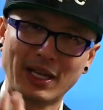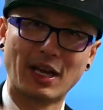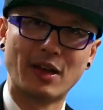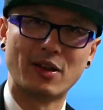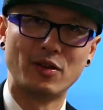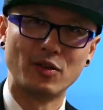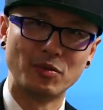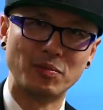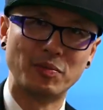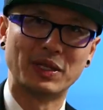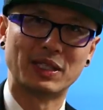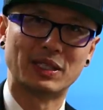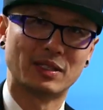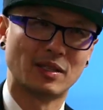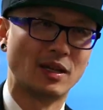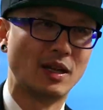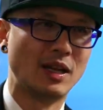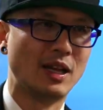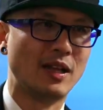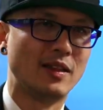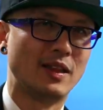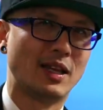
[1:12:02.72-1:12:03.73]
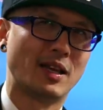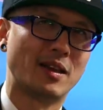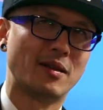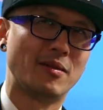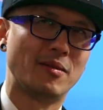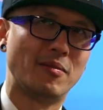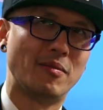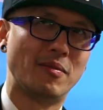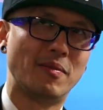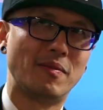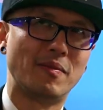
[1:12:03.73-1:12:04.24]
to pick out new bits that
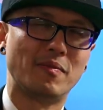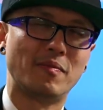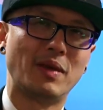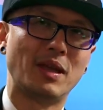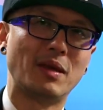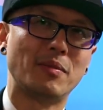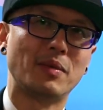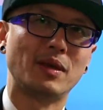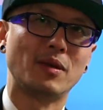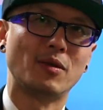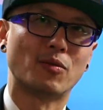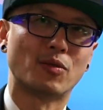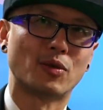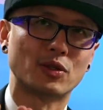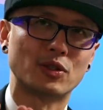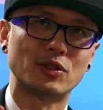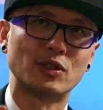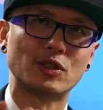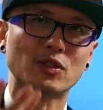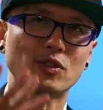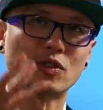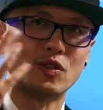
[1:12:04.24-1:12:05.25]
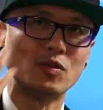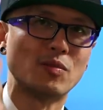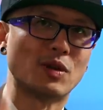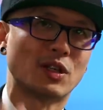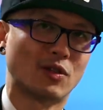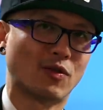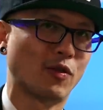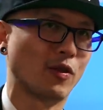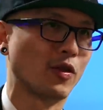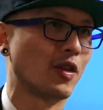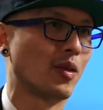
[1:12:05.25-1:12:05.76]
maybe were just too
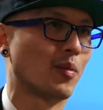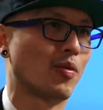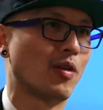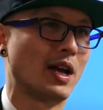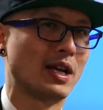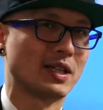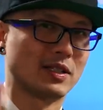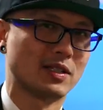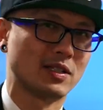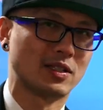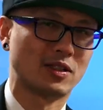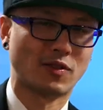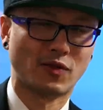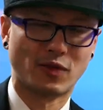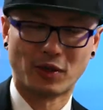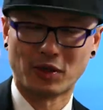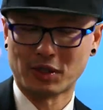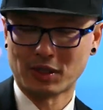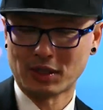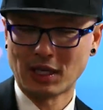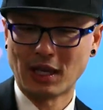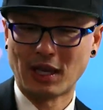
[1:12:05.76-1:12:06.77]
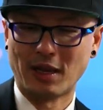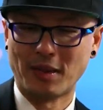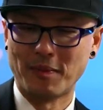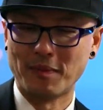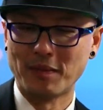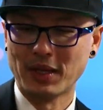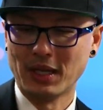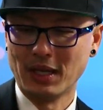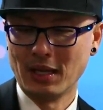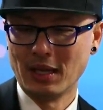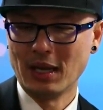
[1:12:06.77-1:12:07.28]
much for you to process the first
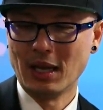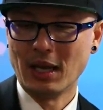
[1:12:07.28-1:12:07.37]
time.